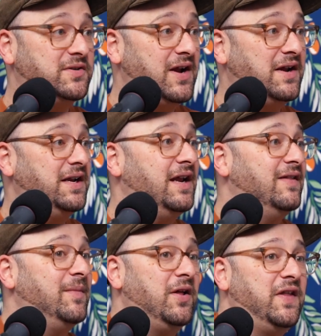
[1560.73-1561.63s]
her down in
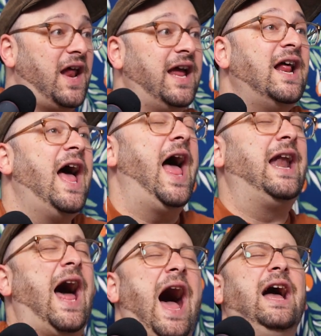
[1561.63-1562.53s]
the middle of the night.
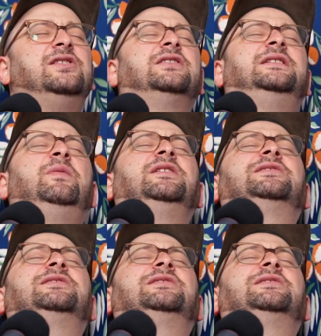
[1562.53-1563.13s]
And I just am like